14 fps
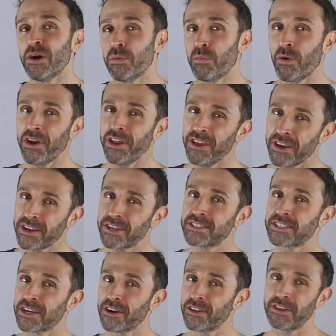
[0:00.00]
What are you going
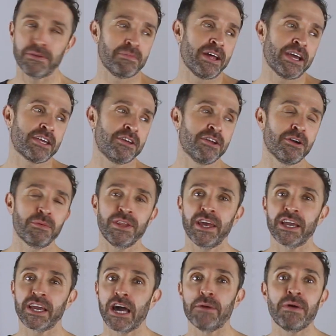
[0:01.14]
to tell them, like, you know, when they
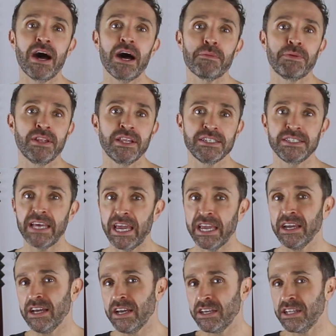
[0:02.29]
come up? And let's say
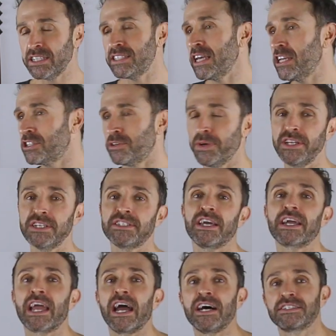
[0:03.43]
you're doing your
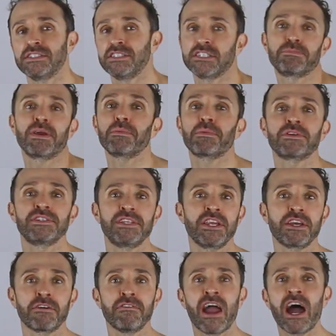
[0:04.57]
tech house and just people are
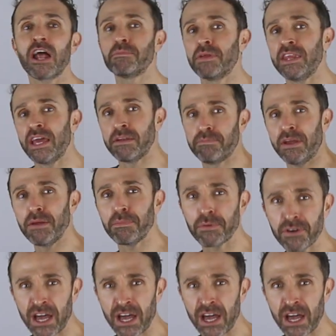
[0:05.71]
sitting around, but then people